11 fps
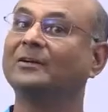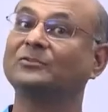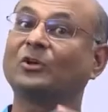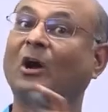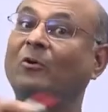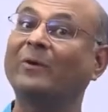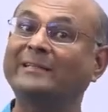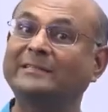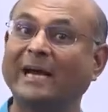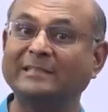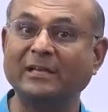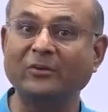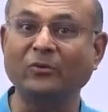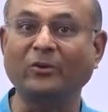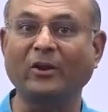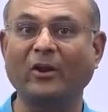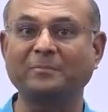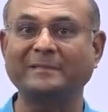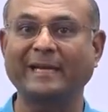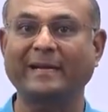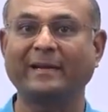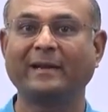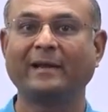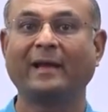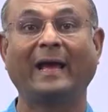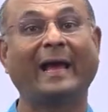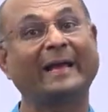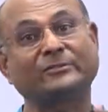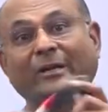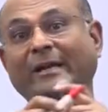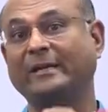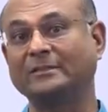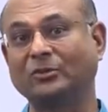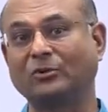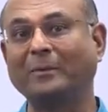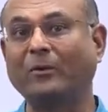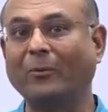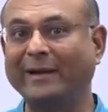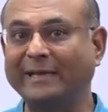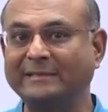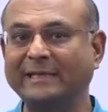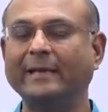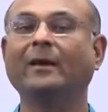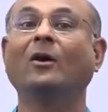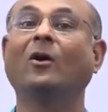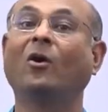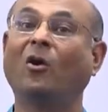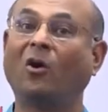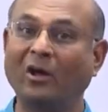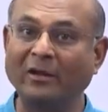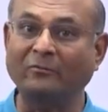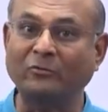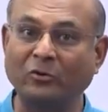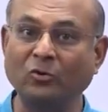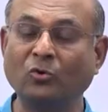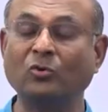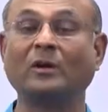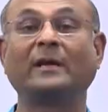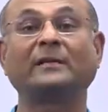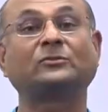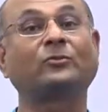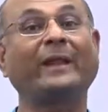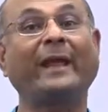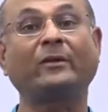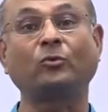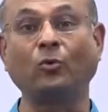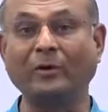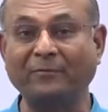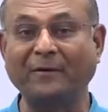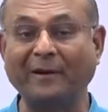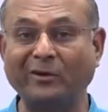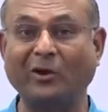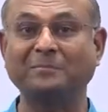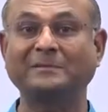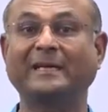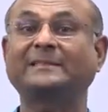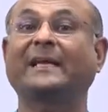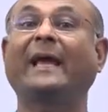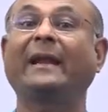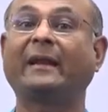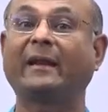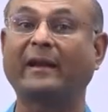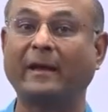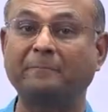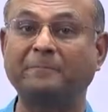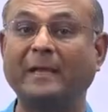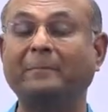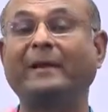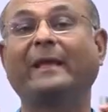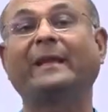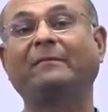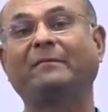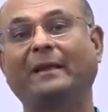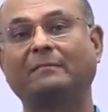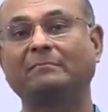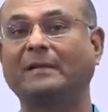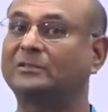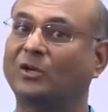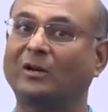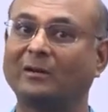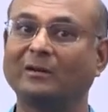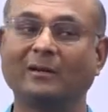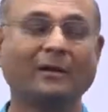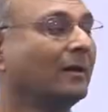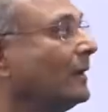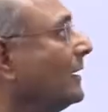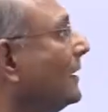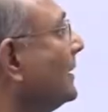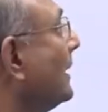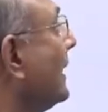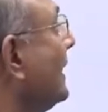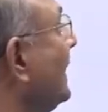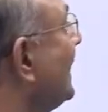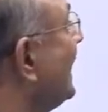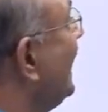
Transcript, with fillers: So how do I charge a neutral object? Actually, it turns out to be quite easy. All you have to do is to take two different objects and rub them really well. That's all. Here I